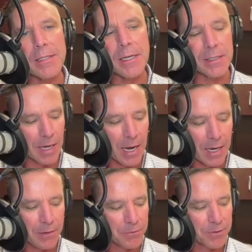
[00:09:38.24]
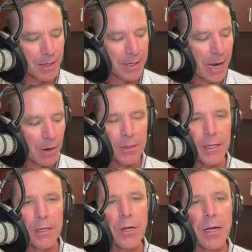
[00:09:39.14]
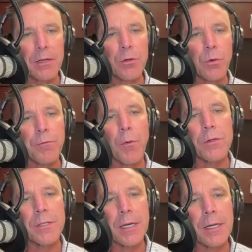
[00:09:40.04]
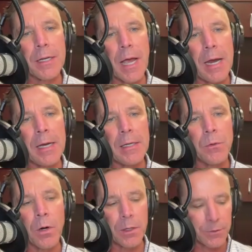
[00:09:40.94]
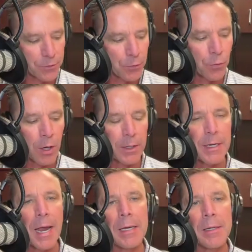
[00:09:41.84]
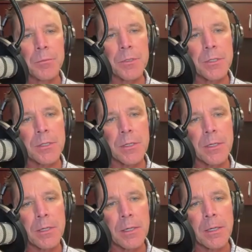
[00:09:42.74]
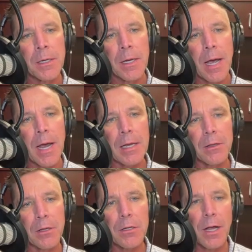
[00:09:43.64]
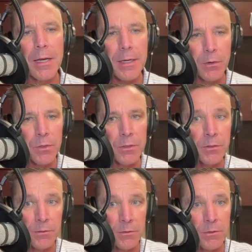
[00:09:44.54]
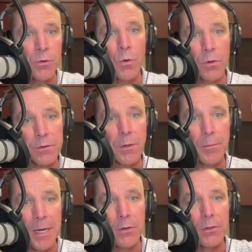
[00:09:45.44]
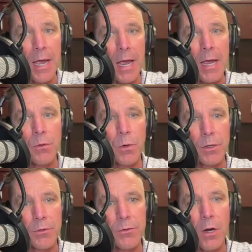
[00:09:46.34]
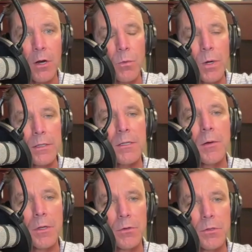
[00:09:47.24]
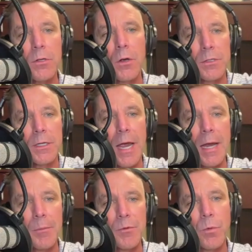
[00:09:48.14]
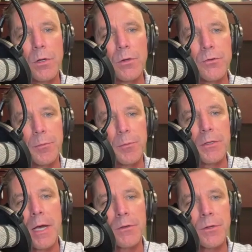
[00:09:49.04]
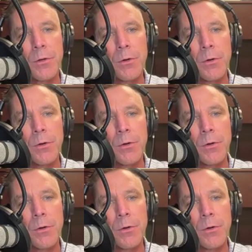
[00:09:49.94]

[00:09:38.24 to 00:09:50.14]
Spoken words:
saves. I counted it. You were 14-8 in 1 and 2 run games, and it looked like it was towards the middle to end where you're starting to win some of those close games. What do you attribute that to?